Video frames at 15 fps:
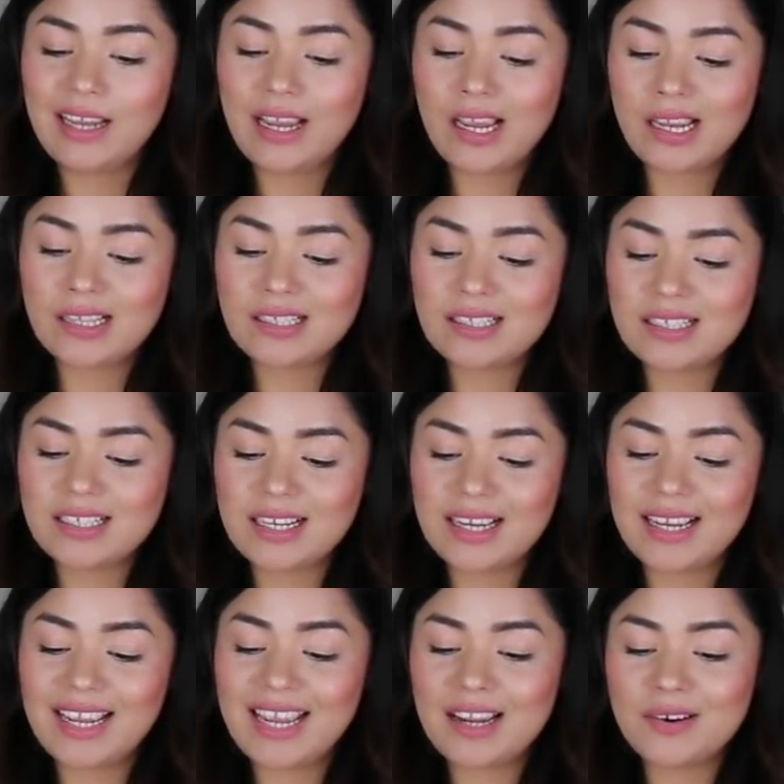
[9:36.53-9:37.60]
And
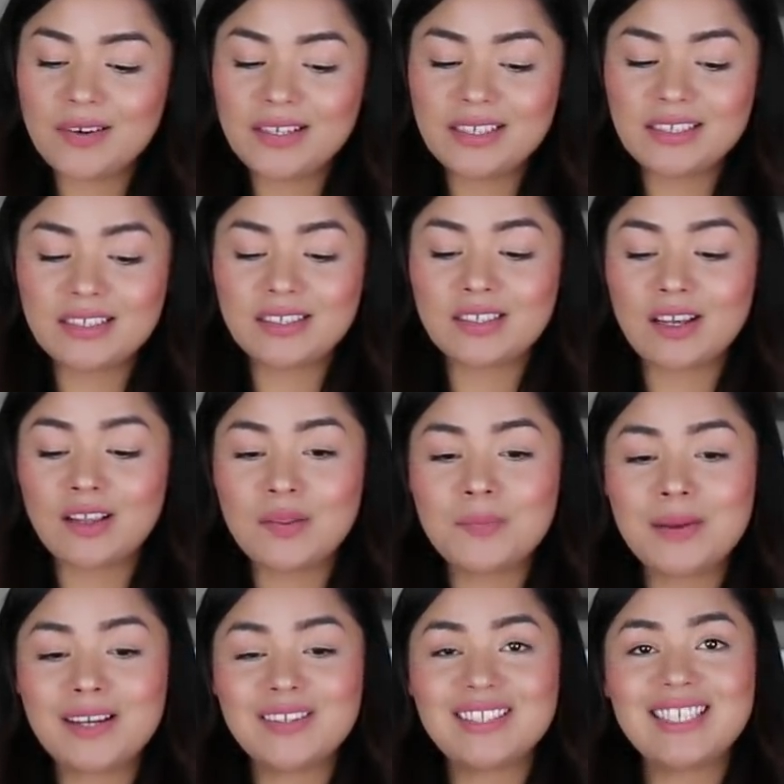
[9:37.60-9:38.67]
uh, Aries is all
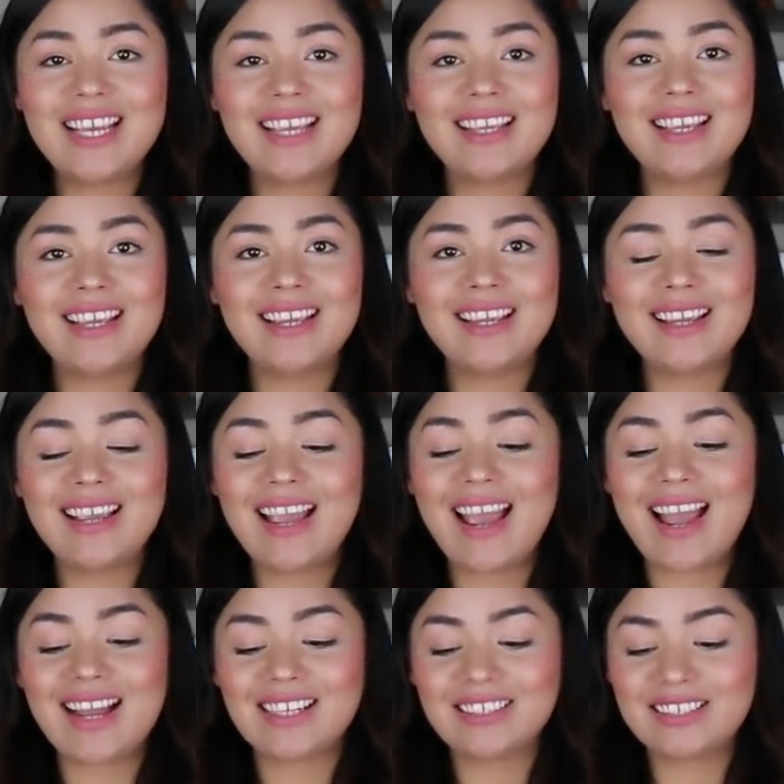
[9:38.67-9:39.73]
about taking
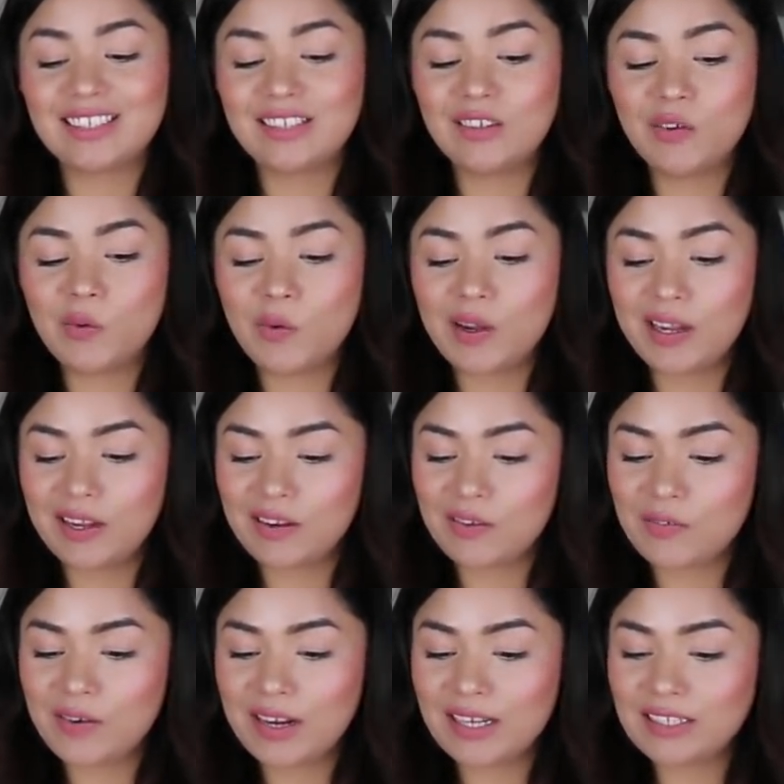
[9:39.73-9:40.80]
action quick,
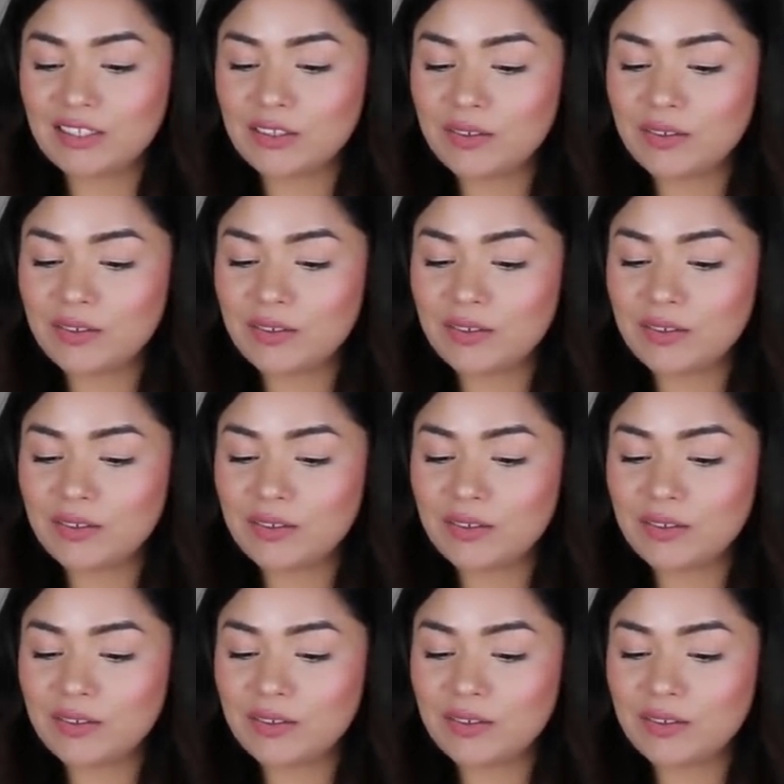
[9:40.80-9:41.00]
right?